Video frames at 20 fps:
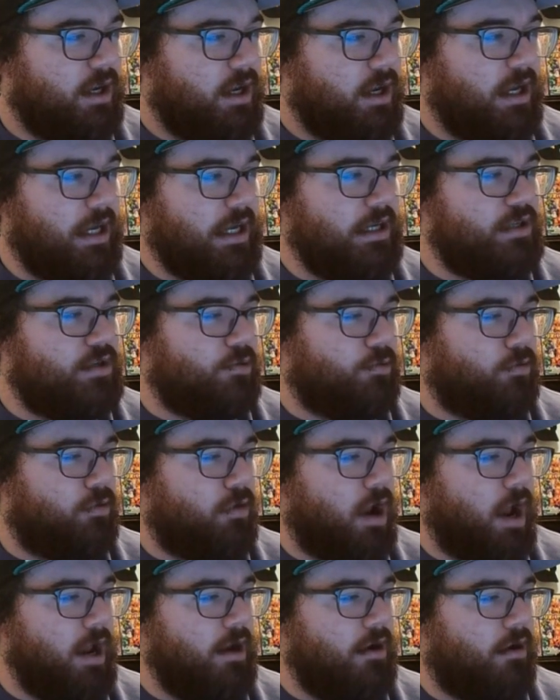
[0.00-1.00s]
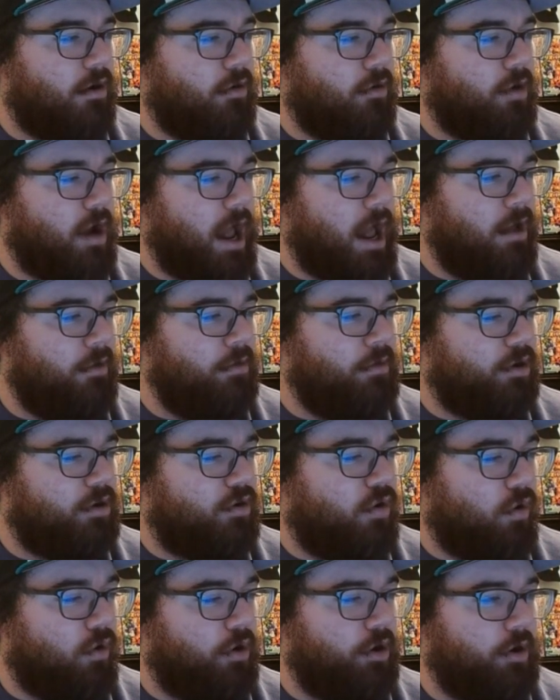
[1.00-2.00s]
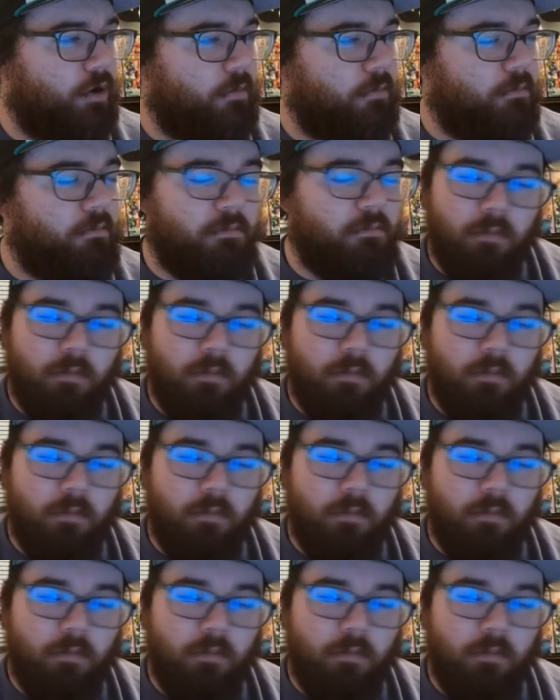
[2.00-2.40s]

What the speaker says: is right around the corner.